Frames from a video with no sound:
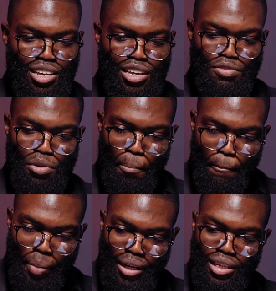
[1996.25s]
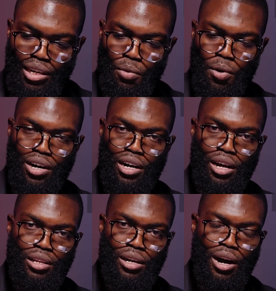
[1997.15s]
If you're building one
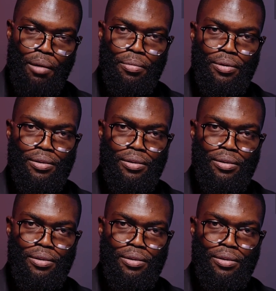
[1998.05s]
another up,